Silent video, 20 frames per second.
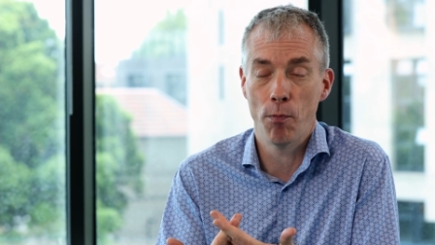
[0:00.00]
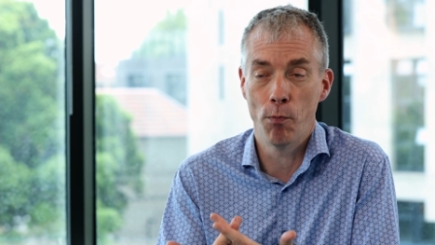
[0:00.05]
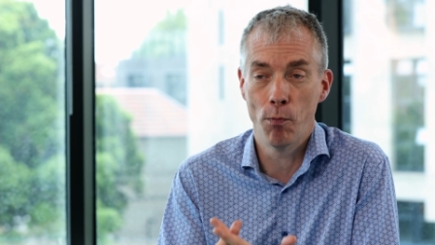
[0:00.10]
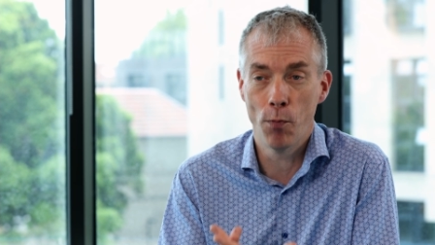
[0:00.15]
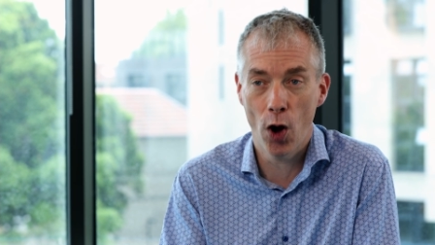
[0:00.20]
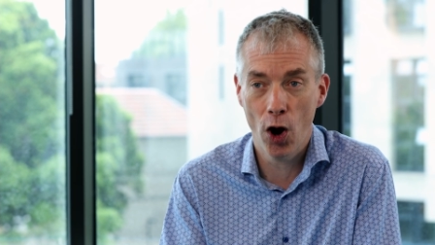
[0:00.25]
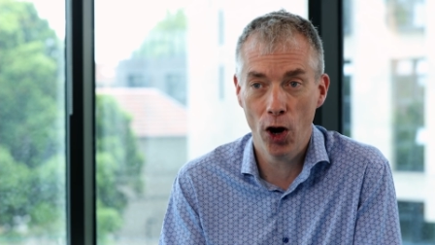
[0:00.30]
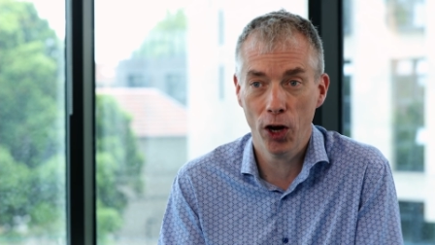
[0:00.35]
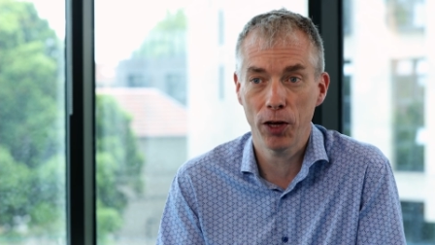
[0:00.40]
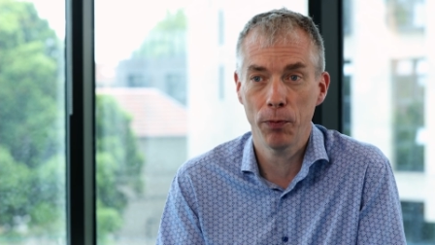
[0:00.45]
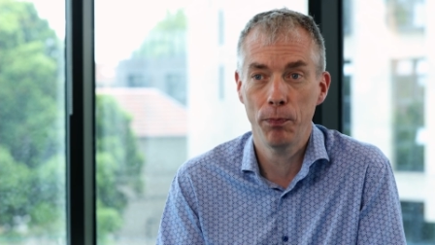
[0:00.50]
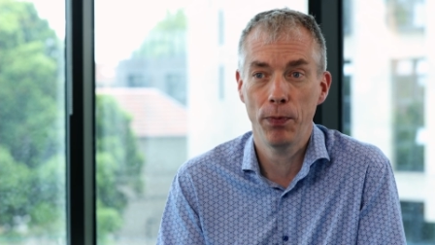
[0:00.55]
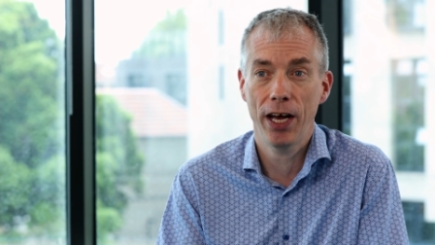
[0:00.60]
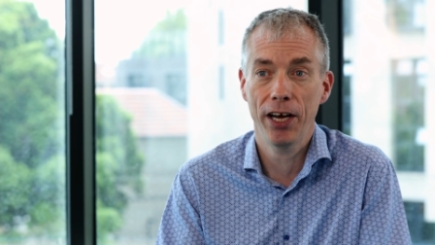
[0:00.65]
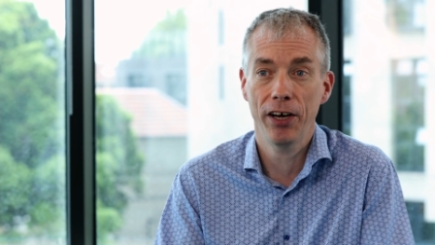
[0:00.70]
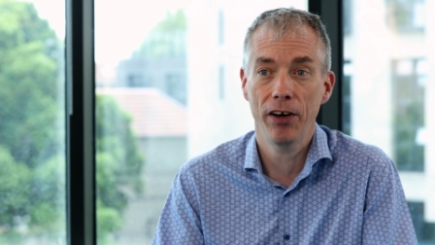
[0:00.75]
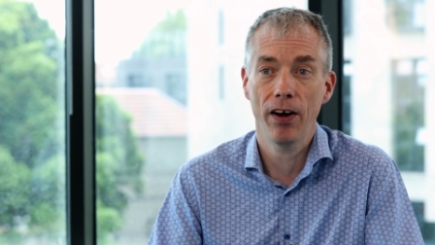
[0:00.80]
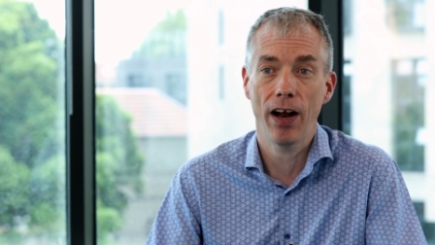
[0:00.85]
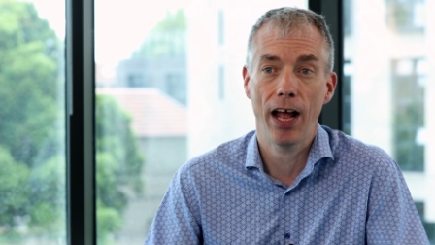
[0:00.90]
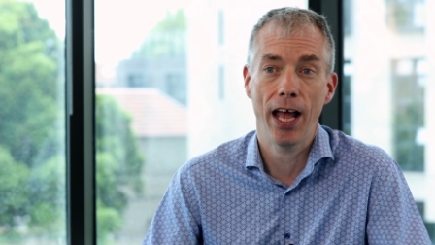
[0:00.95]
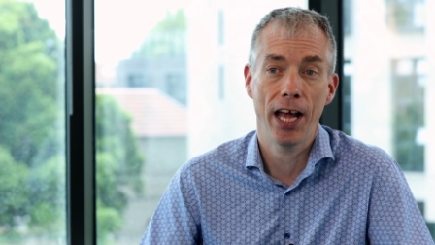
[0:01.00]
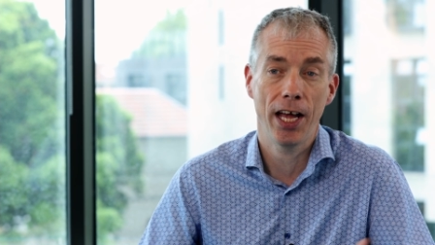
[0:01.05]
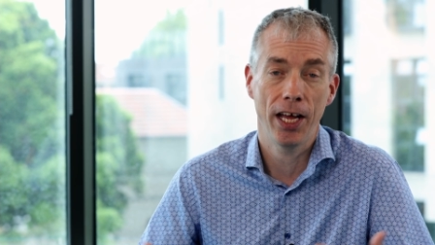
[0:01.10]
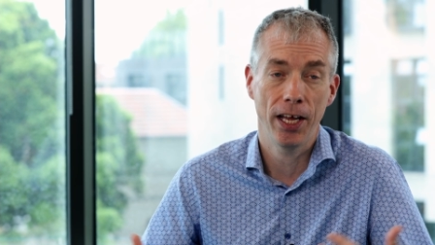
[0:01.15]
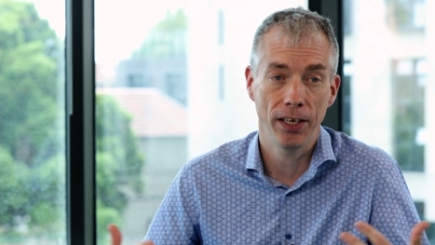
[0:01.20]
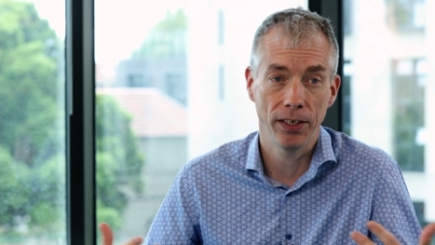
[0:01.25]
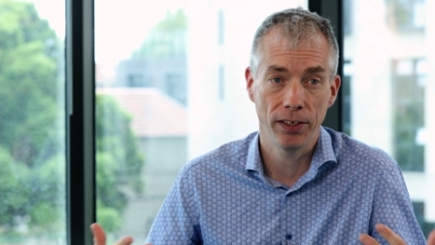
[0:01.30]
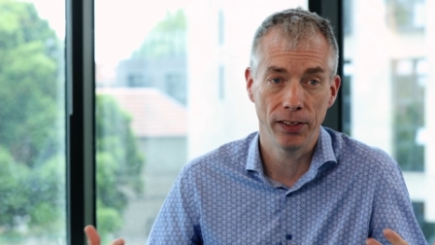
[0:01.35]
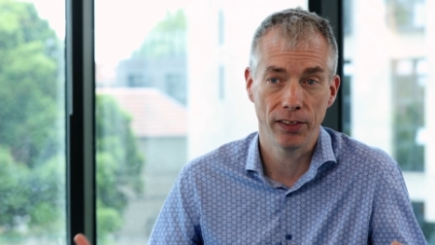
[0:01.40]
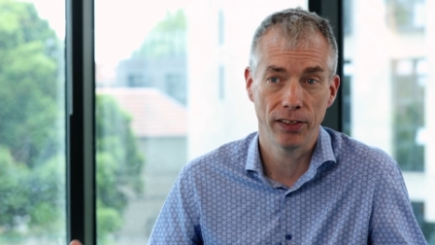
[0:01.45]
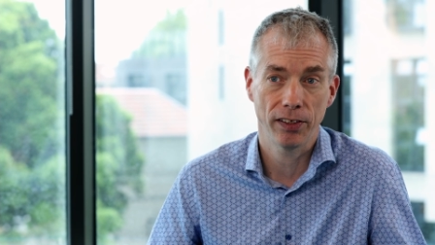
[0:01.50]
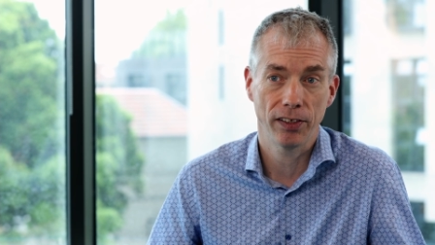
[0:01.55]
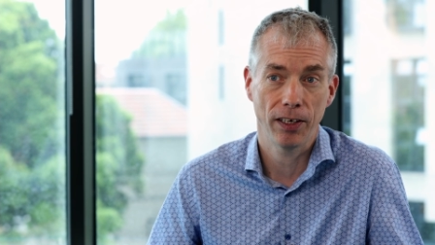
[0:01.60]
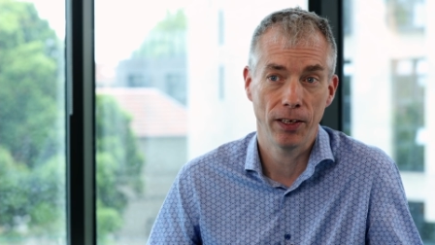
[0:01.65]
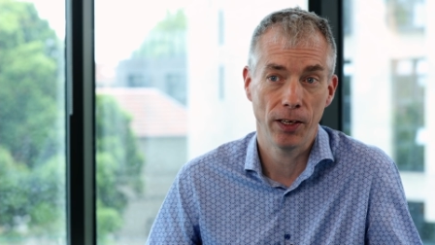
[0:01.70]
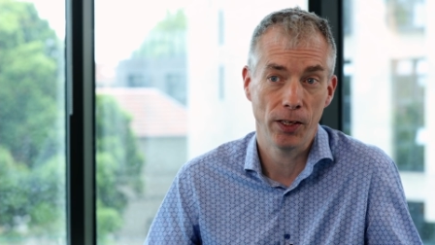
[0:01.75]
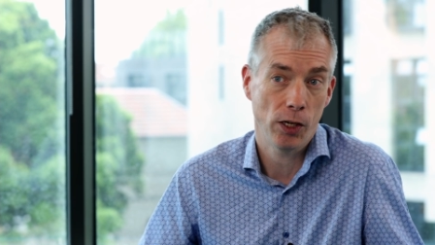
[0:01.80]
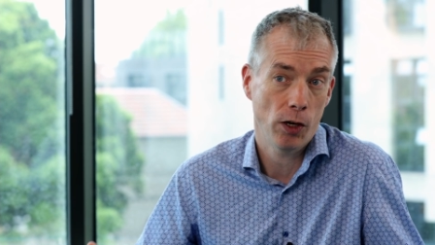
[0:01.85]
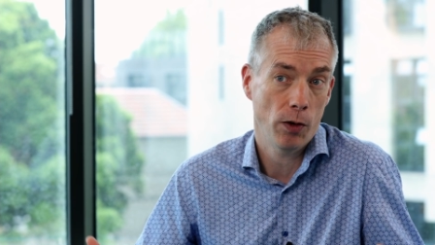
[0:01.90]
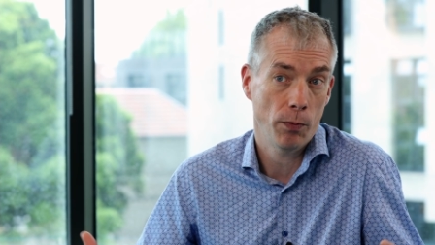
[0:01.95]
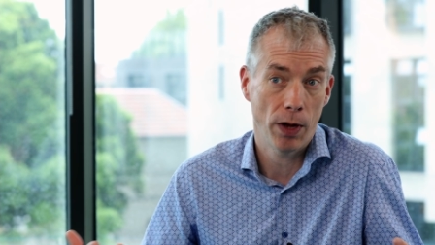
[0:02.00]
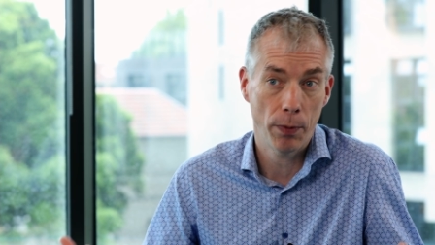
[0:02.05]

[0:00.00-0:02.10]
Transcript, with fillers: Mark better, and you know,